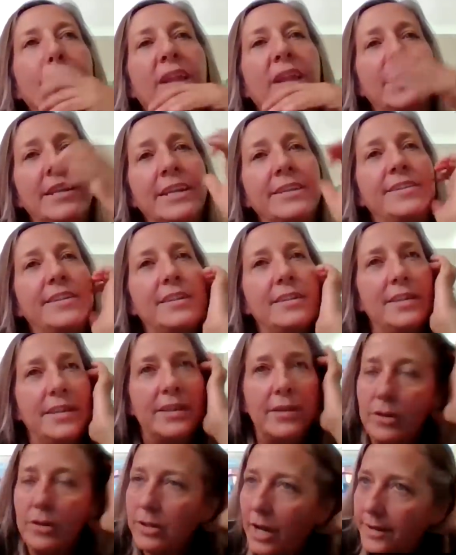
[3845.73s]
and I did
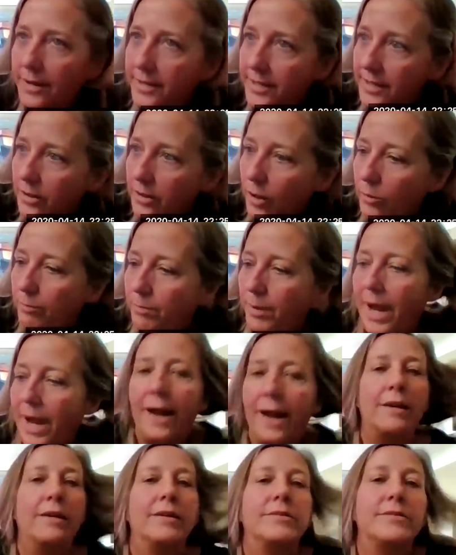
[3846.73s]
I did go
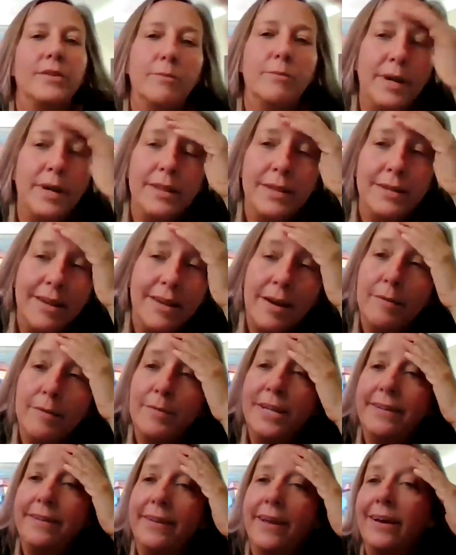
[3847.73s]
back. So by the time
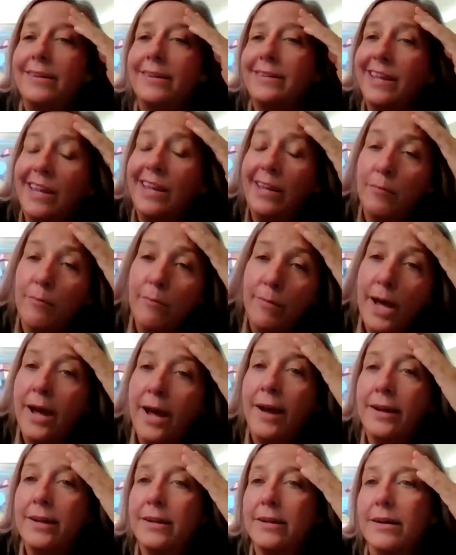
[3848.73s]
my dad came
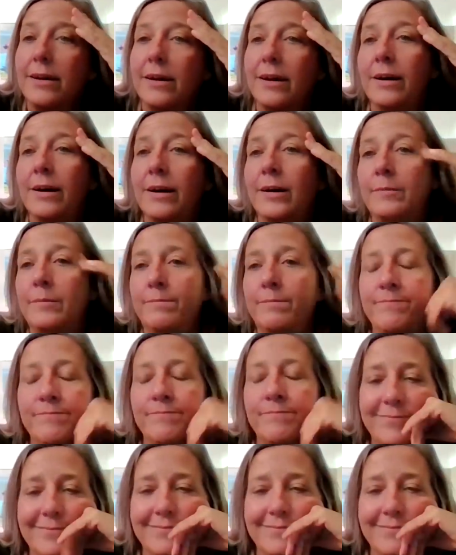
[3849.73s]
back, um,